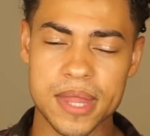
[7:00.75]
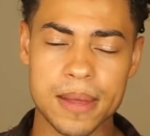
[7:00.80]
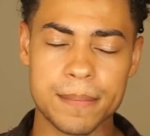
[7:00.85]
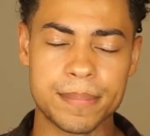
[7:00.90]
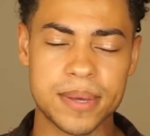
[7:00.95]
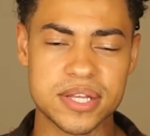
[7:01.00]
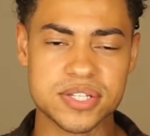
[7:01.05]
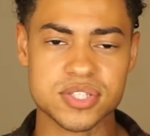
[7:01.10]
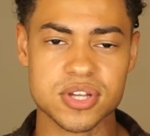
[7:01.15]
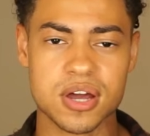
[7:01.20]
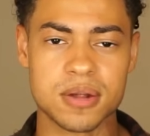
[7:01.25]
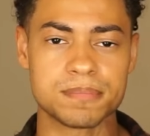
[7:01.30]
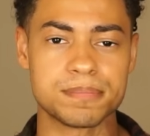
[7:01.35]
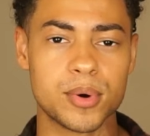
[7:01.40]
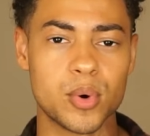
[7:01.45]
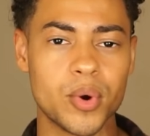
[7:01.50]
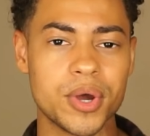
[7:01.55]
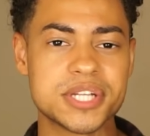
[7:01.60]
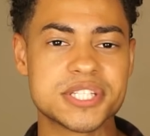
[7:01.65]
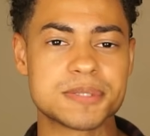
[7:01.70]
that based on
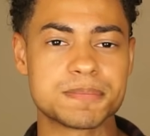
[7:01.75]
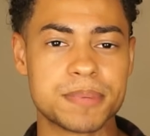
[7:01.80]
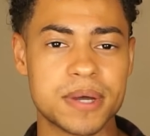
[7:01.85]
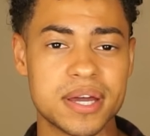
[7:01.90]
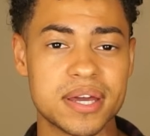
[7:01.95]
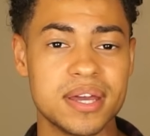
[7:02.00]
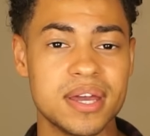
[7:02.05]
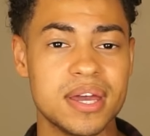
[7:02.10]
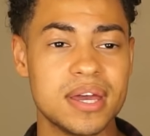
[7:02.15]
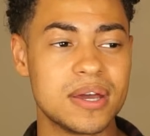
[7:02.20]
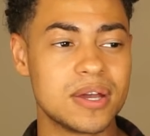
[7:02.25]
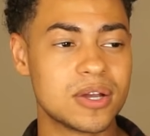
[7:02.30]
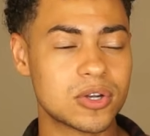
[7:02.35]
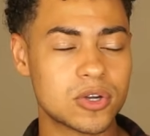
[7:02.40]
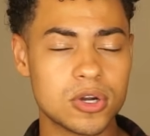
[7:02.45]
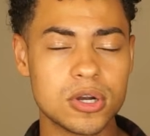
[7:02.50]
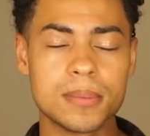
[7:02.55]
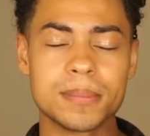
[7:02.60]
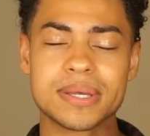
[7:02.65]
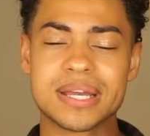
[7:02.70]
points, but
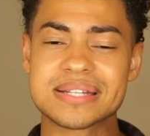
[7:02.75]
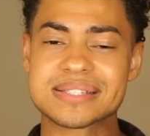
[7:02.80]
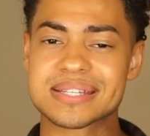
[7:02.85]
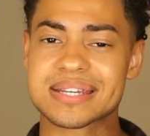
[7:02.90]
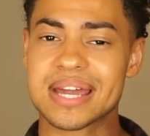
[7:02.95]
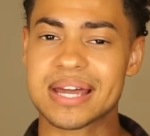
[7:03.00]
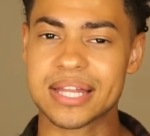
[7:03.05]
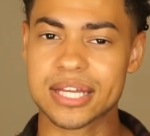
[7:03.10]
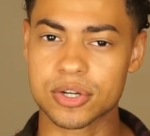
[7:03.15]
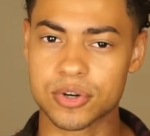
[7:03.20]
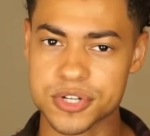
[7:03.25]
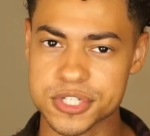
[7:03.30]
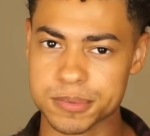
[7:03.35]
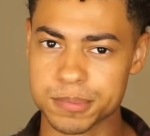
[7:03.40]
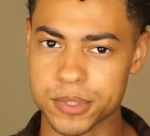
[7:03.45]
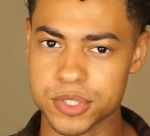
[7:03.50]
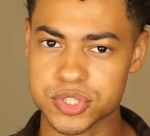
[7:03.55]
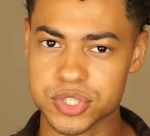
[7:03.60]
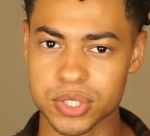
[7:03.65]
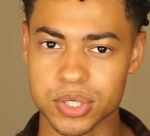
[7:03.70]
going up against a guy like Chris
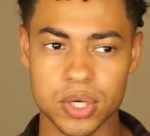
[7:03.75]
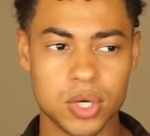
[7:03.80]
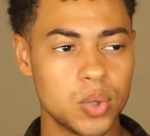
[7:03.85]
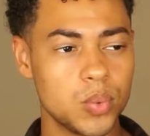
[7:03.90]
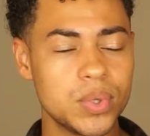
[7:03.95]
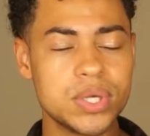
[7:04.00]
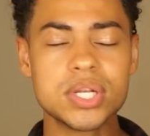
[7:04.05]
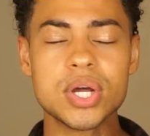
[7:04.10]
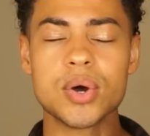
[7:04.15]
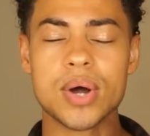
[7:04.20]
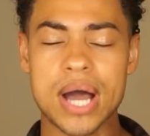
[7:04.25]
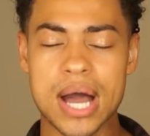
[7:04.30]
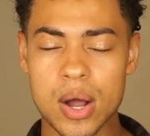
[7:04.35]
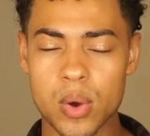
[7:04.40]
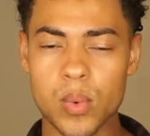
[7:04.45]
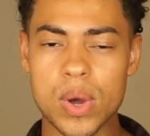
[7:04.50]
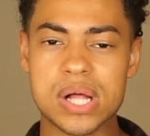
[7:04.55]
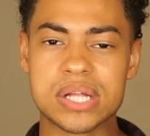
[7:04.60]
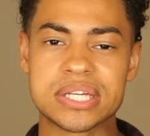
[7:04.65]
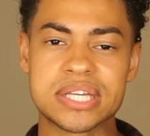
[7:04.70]
Buescher, we know how
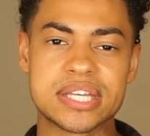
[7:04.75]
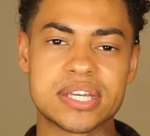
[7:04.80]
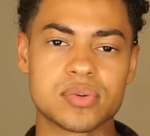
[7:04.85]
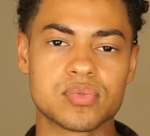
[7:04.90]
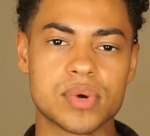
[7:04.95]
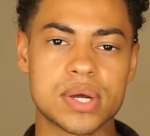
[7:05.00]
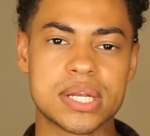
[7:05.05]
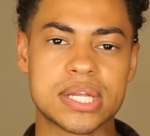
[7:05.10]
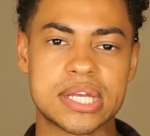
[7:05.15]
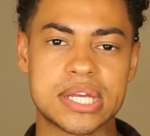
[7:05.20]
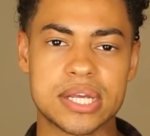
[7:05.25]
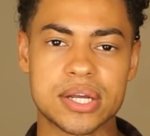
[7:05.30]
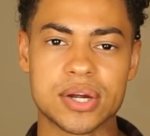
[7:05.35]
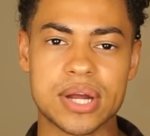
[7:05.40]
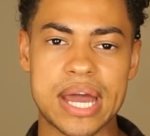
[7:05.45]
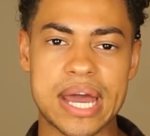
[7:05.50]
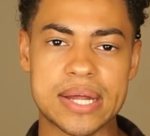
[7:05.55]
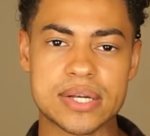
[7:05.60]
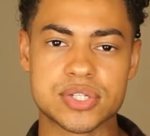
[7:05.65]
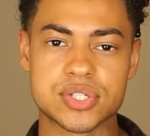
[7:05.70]
well he can run here
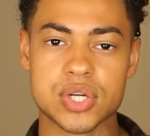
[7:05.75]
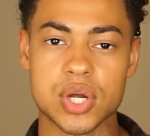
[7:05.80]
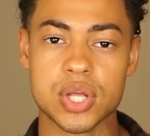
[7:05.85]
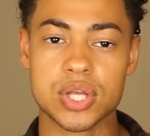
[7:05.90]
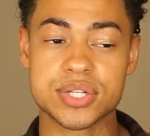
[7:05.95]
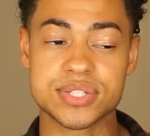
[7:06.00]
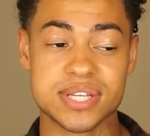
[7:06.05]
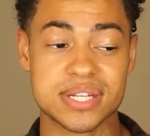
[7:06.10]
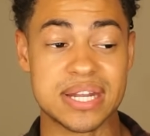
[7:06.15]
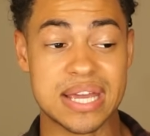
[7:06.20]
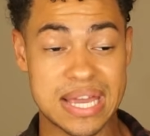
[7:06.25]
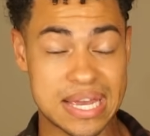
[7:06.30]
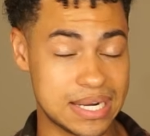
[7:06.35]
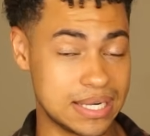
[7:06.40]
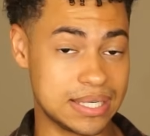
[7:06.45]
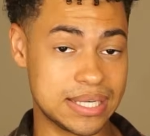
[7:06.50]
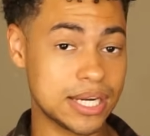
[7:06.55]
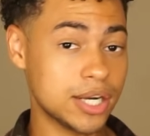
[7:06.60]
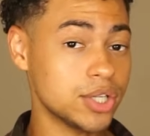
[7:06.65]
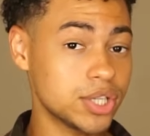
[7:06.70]
at Darlington.
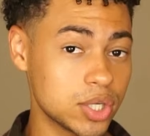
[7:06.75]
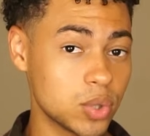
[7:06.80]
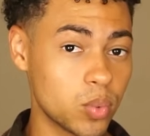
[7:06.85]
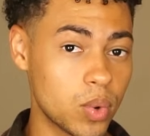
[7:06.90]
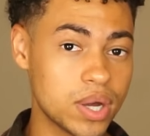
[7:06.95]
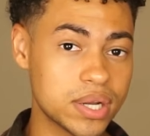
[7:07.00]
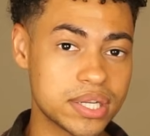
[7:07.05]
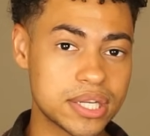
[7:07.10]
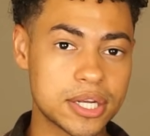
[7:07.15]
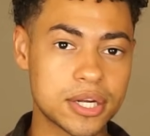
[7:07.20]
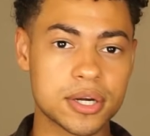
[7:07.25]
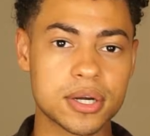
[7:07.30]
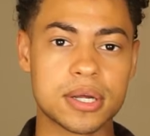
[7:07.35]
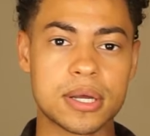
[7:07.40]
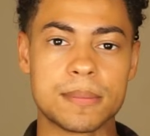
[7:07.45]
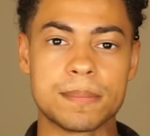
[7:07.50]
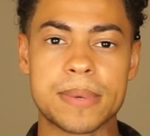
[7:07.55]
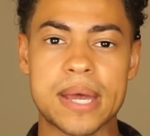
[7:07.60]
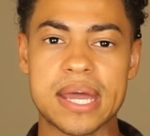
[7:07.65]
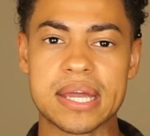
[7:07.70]
Nearly won
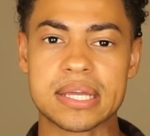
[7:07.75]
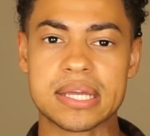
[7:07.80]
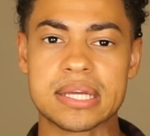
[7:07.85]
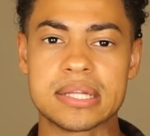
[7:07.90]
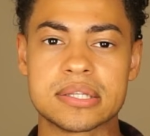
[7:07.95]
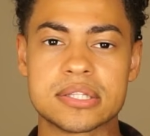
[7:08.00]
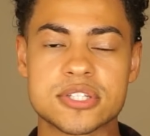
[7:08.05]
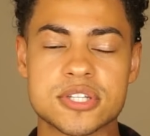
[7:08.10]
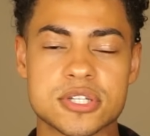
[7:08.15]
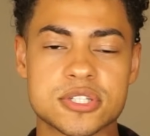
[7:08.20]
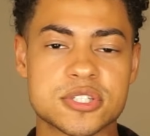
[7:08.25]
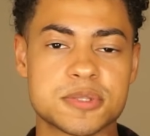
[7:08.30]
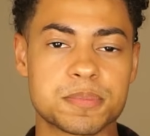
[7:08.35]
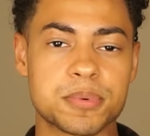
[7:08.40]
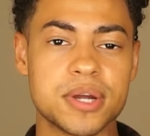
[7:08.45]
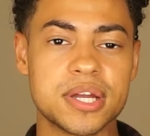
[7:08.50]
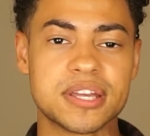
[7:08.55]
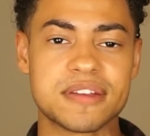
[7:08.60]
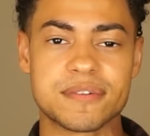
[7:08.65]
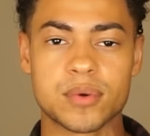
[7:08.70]
here back in the
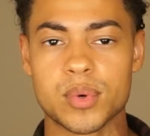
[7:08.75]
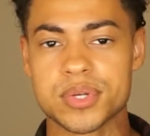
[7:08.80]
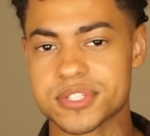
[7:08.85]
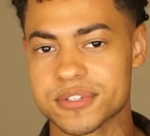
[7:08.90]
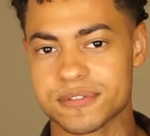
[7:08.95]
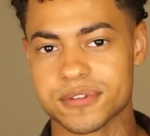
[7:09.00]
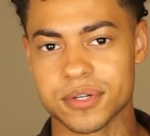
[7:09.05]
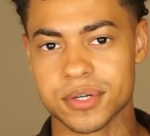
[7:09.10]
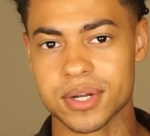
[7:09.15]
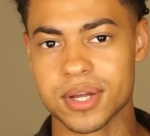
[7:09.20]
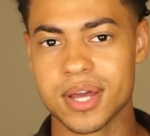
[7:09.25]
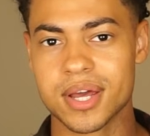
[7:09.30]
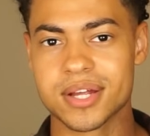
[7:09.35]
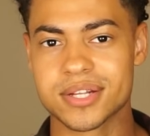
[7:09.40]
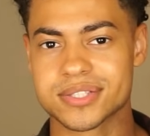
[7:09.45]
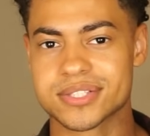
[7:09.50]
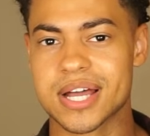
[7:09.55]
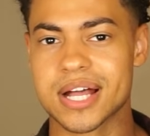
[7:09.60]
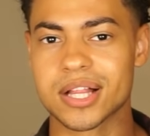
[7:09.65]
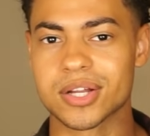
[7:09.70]
spring if it wasn't for
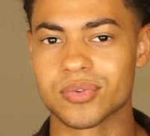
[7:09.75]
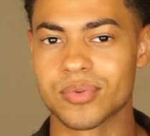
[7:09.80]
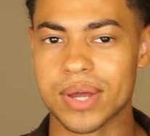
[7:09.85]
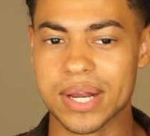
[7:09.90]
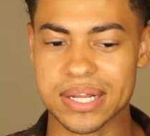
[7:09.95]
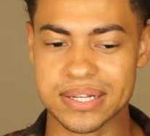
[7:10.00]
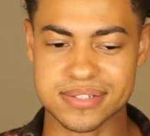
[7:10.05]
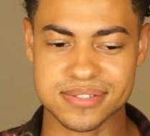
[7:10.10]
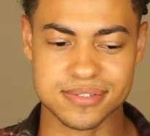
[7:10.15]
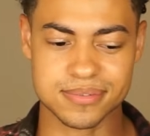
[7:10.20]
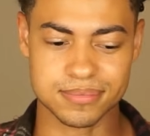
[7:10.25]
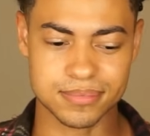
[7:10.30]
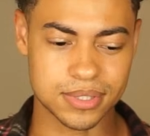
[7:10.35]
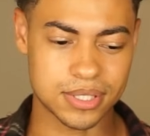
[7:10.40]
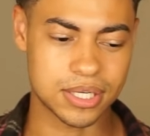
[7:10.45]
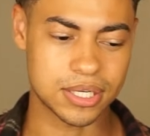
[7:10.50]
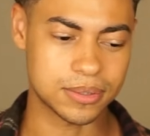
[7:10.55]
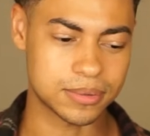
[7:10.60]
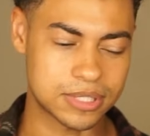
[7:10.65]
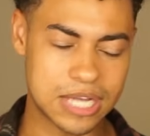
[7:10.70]
Tyler Reddick's
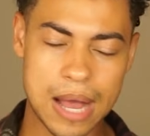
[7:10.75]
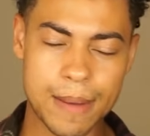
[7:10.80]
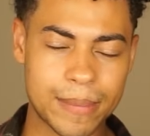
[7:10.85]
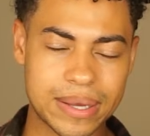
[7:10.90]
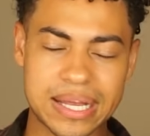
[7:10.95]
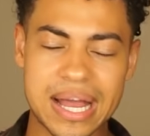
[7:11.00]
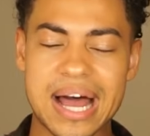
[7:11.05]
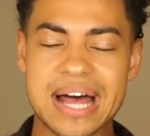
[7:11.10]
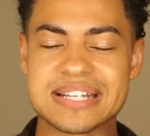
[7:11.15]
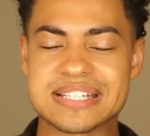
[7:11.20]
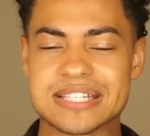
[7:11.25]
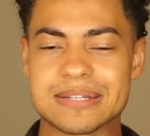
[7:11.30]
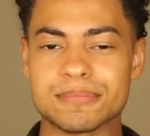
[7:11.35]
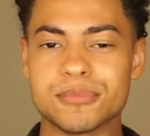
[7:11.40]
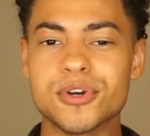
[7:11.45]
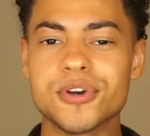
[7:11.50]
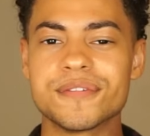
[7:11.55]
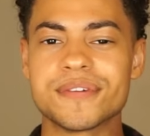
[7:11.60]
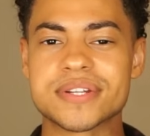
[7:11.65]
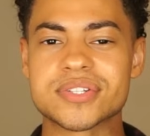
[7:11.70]
kamikaze
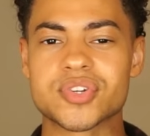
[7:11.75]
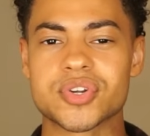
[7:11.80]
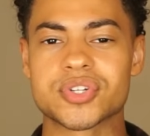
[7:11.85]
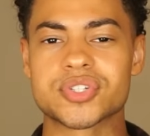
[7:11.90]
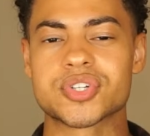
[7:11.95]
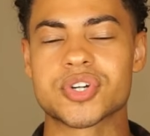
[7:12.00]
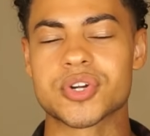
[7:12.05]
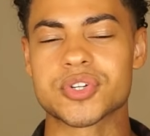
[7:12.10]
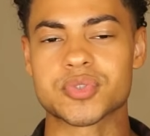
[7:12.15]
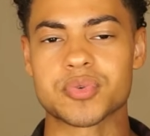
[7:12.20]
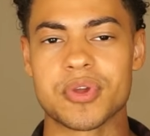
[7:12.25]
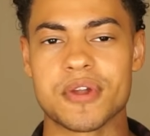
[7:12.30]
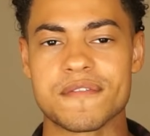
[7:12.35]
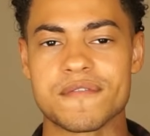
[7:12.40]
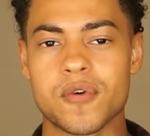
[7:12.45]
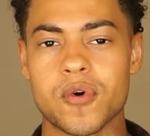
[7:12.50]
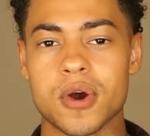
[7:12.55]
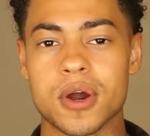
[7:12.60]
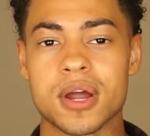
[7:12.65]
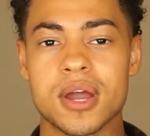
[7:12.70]
move entering turns 3 and
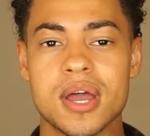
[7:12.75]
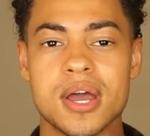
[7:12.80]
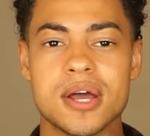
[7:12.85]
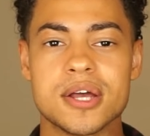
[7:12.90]
4.